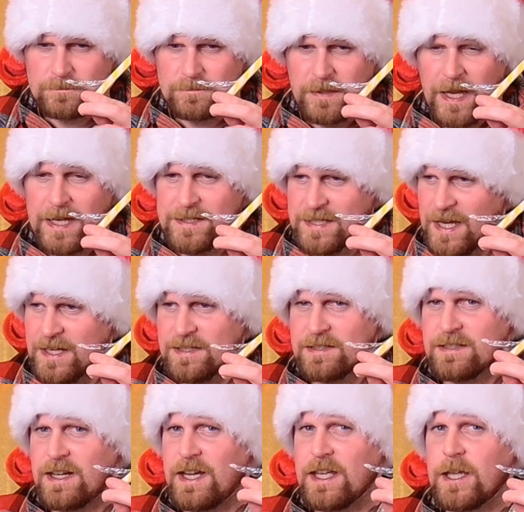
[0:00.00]
And it tastes
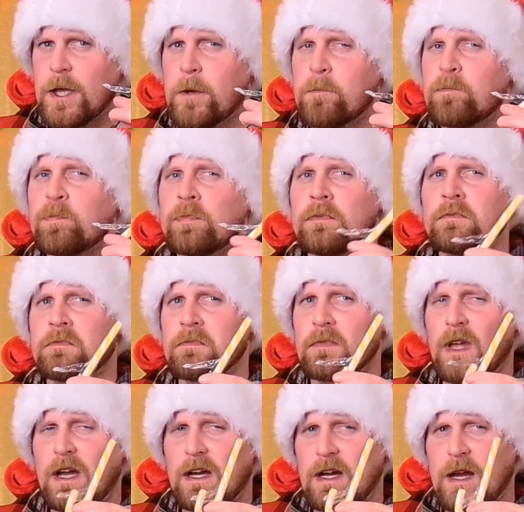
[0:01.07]
like
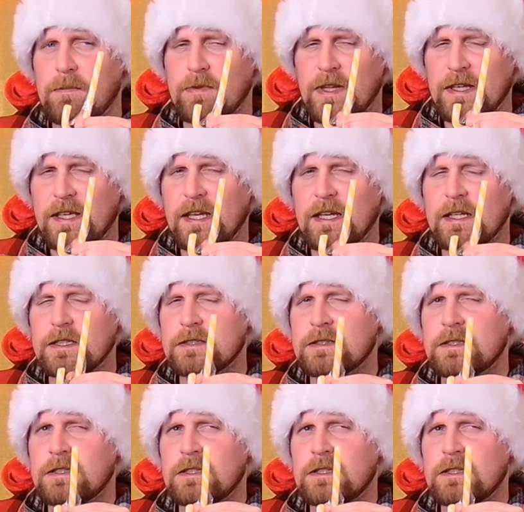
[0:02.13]
I'm licking